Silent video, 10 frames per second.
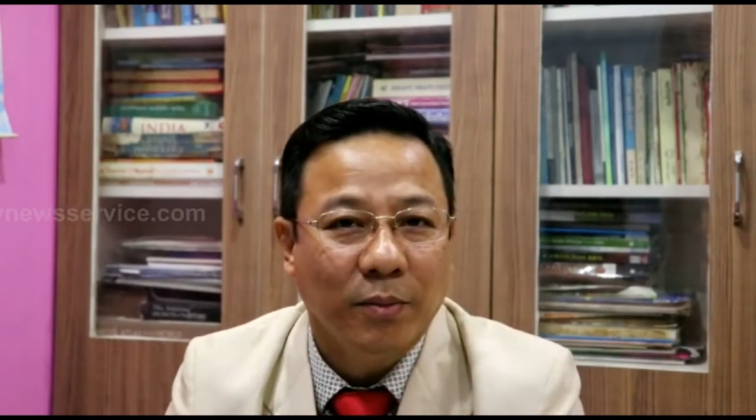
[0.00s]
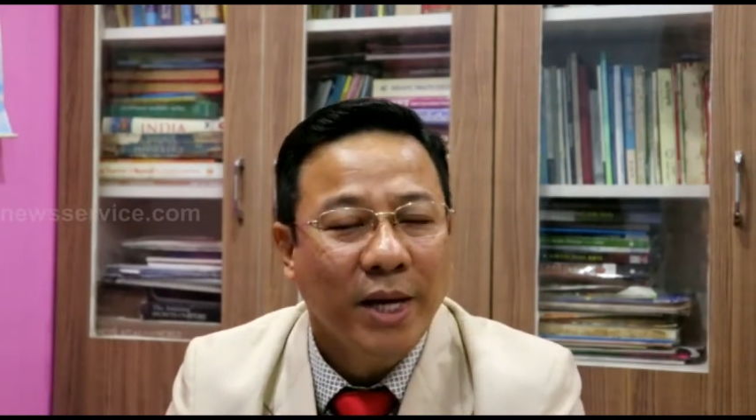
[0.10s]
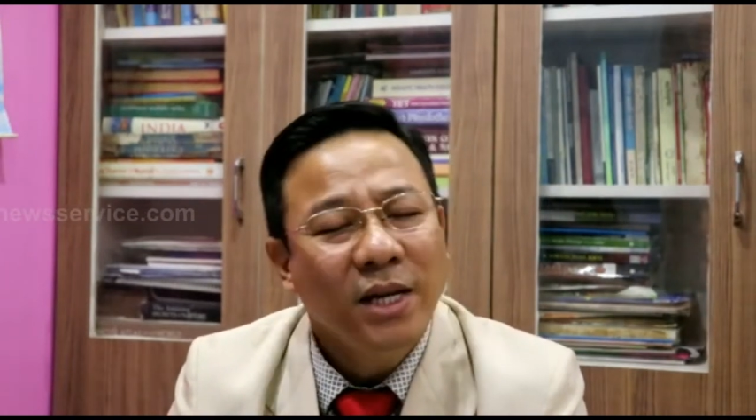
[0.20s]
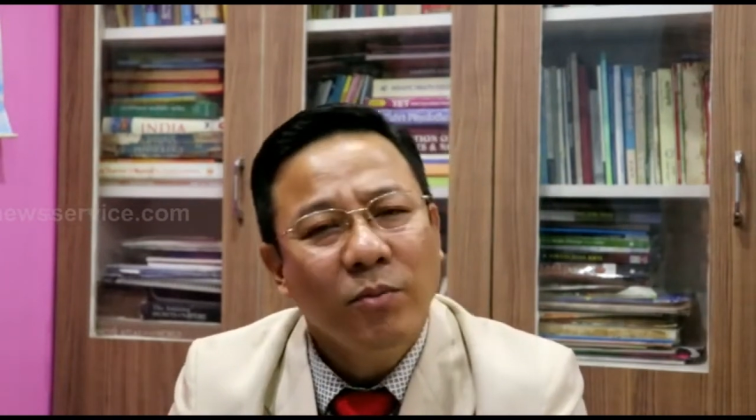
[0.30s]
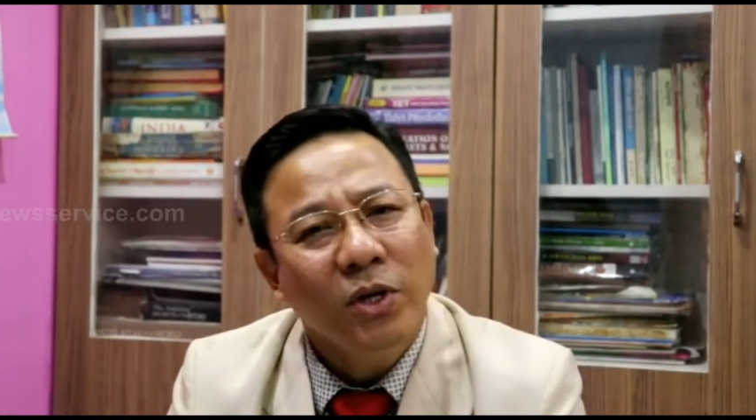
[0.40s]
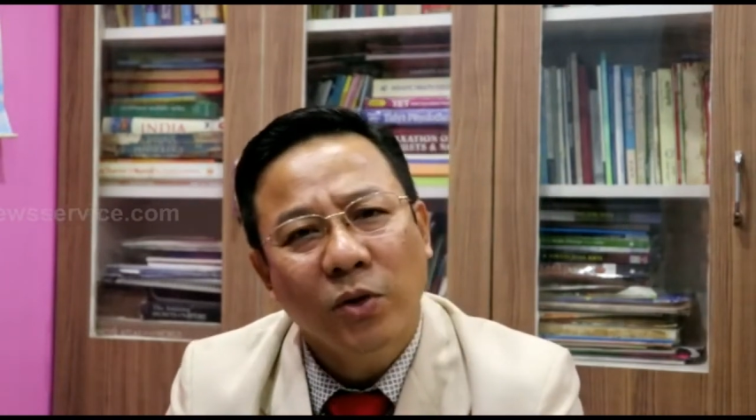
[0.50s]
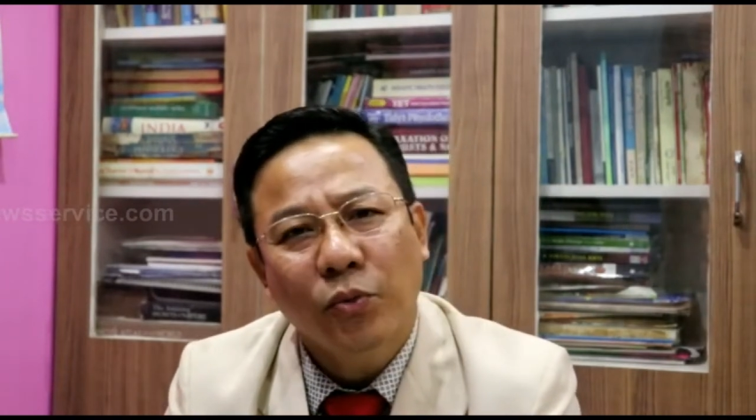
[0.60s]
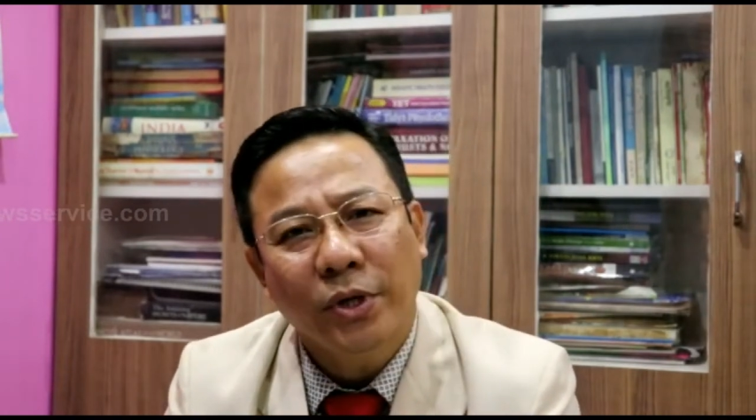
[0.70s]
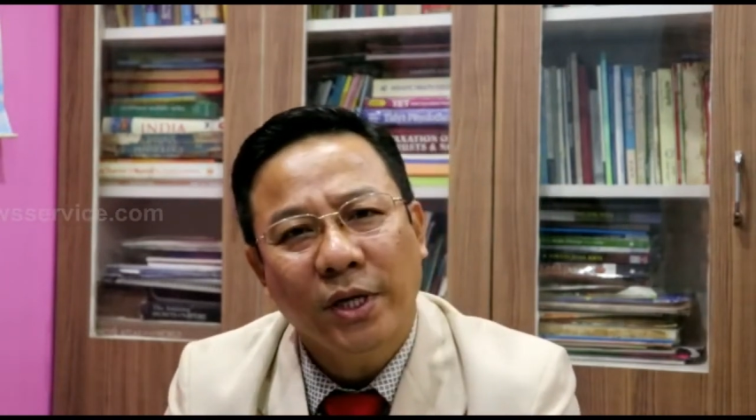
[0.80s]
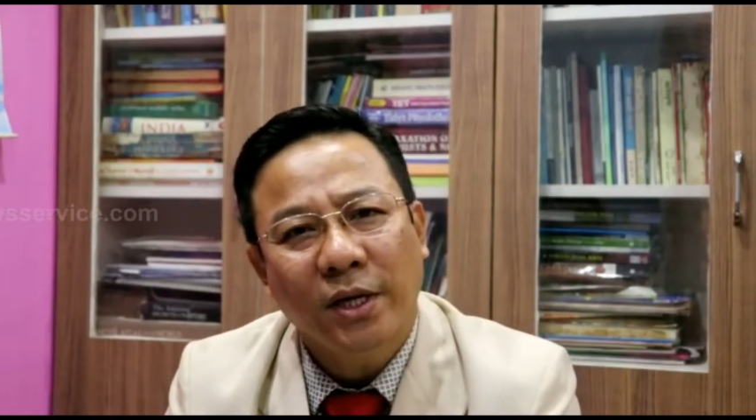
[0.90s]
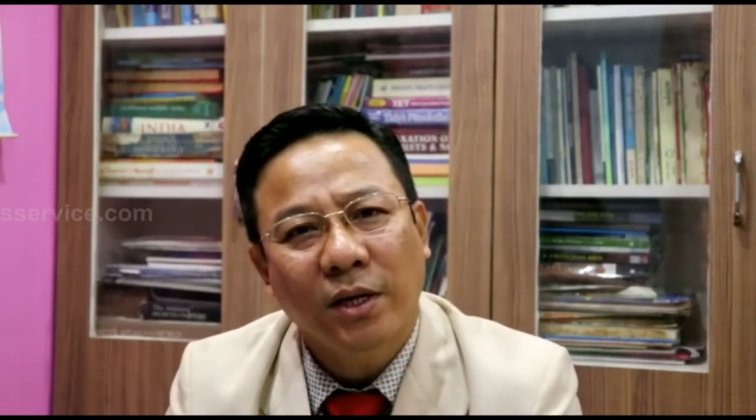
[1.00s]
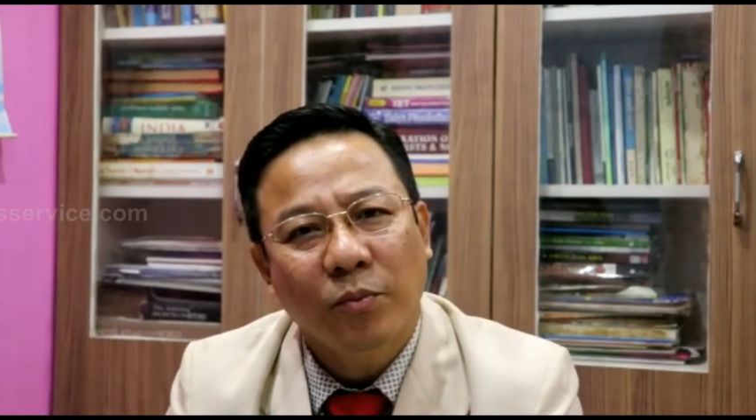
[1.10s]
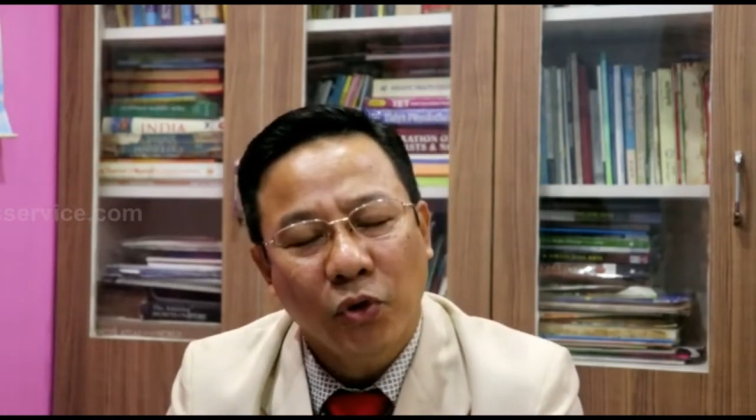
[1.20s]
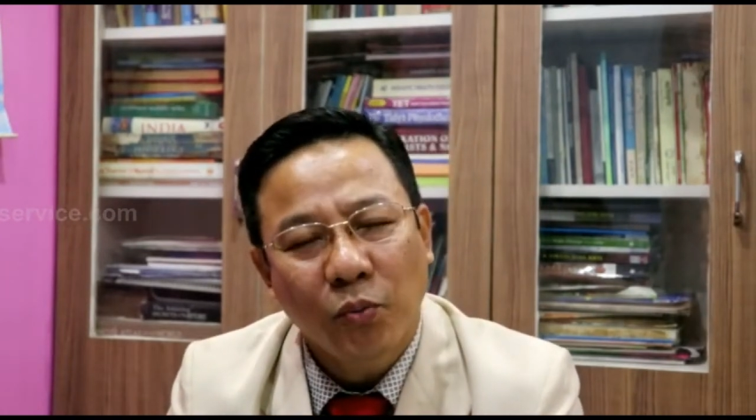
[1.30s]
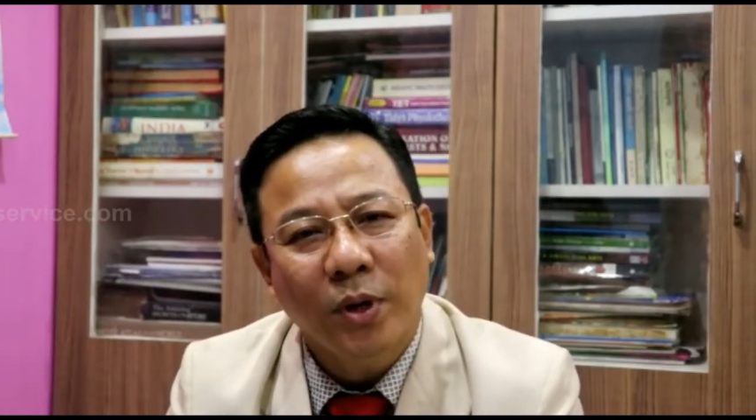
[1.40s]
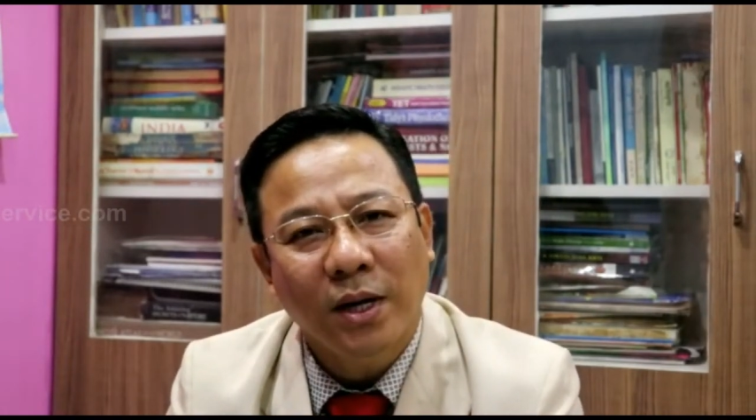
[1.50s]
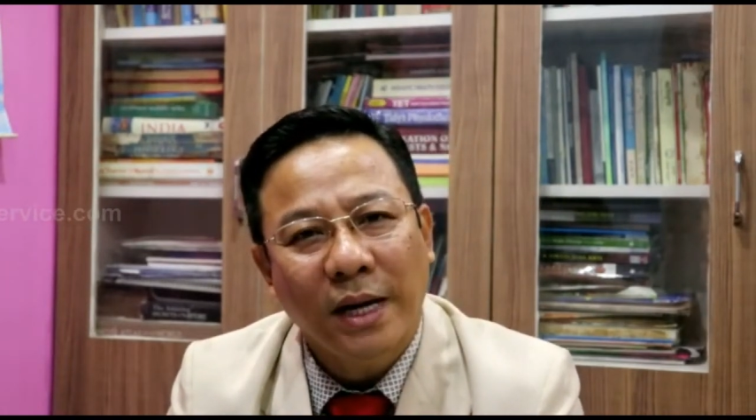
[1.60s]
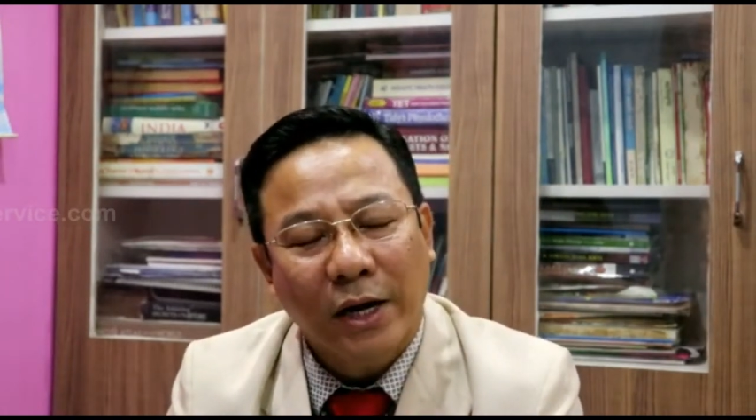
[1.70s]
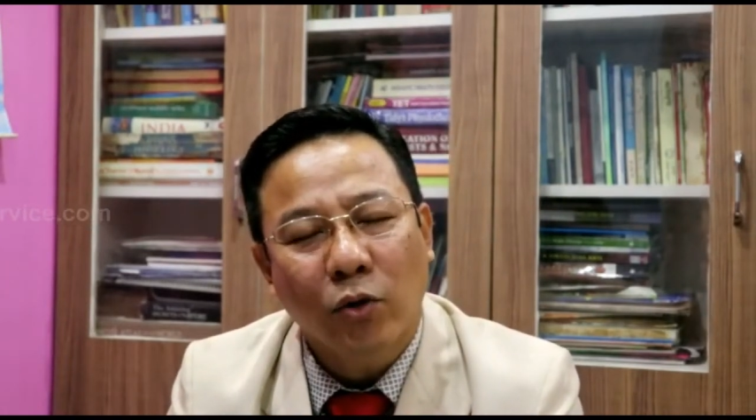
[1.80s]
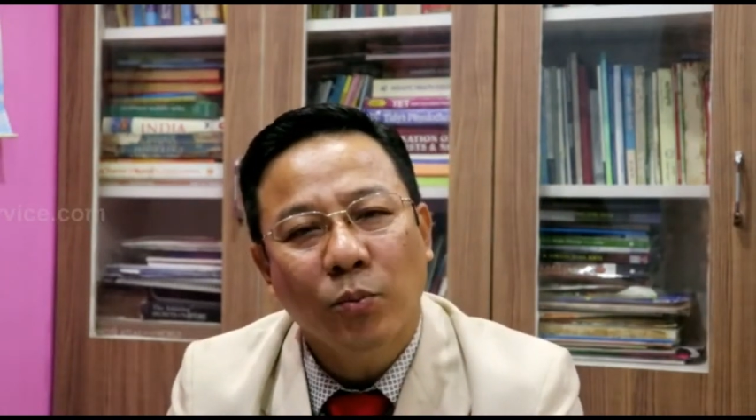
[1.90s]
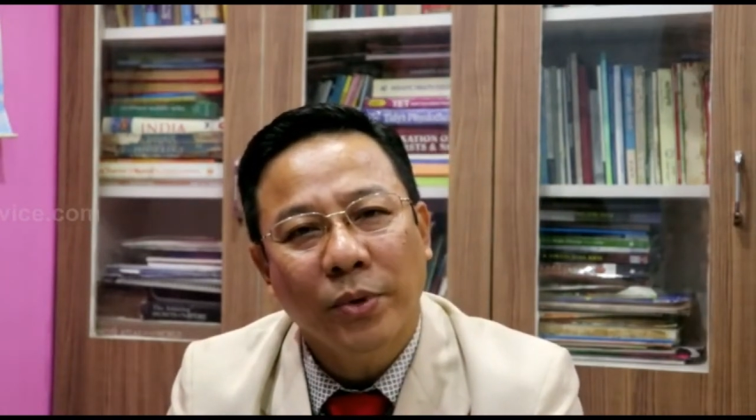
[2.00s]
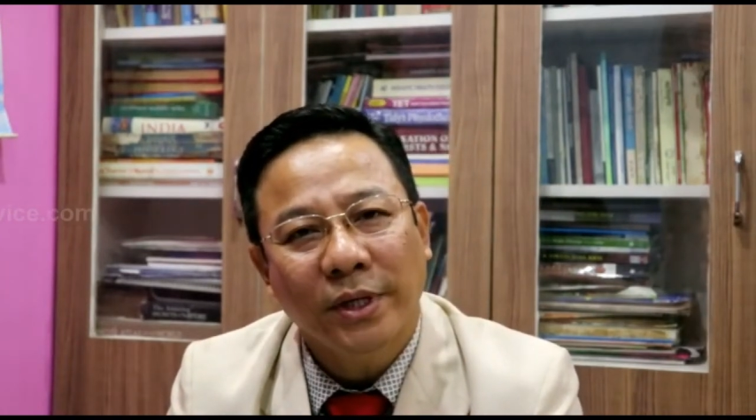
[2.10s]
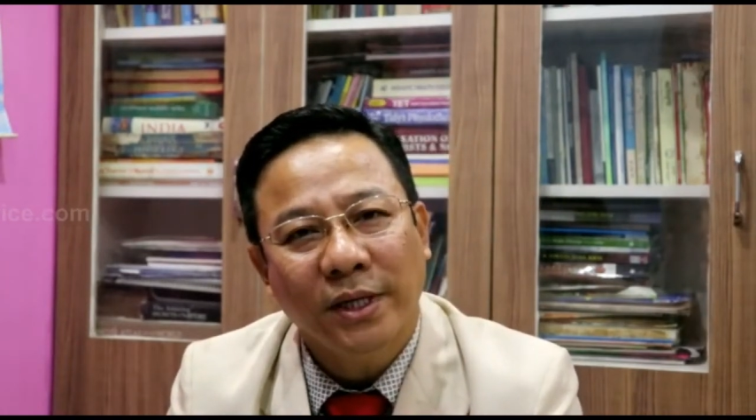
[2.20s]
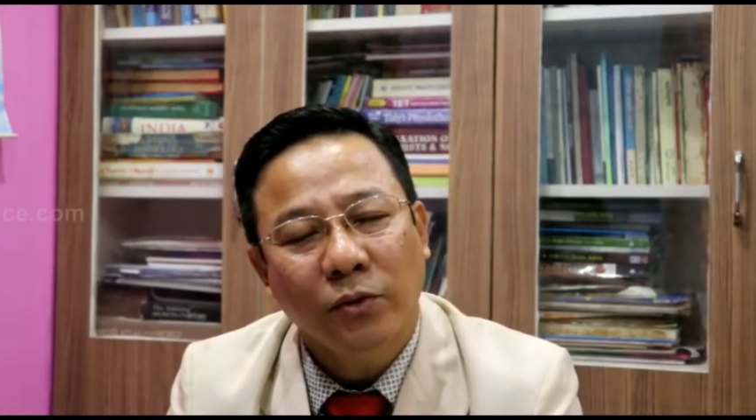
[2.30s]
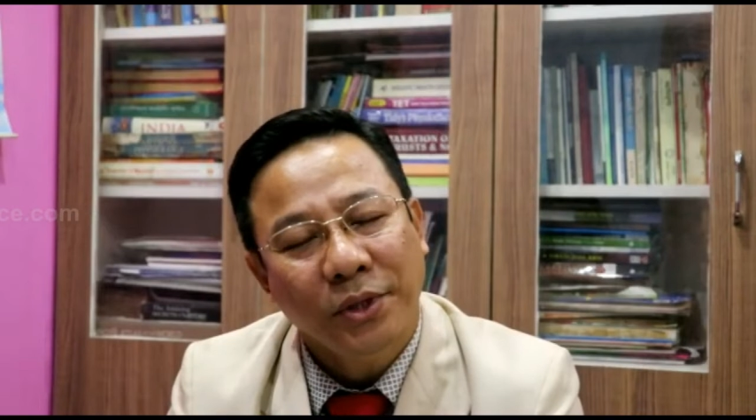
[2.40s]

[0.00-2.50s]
Many Manipuri people accompanied